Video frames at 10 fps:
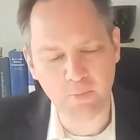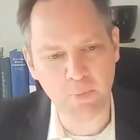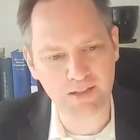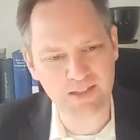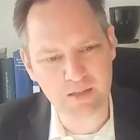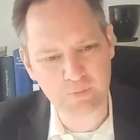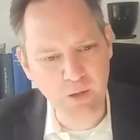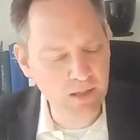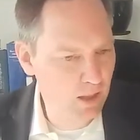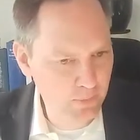but
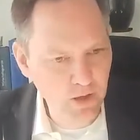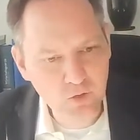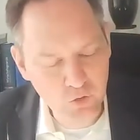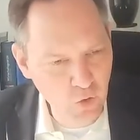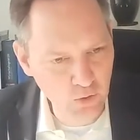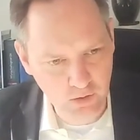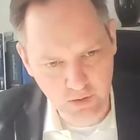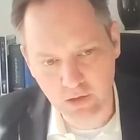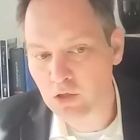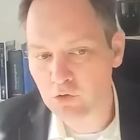split up
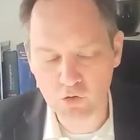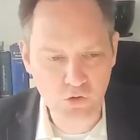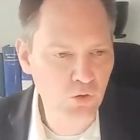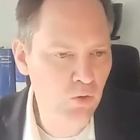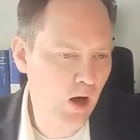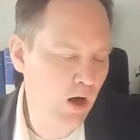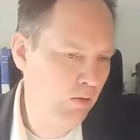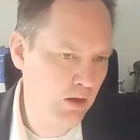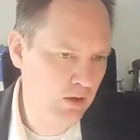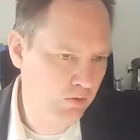totally to
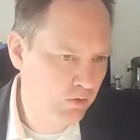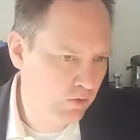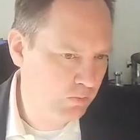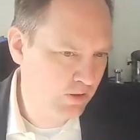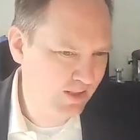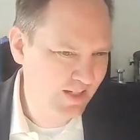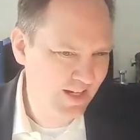our group.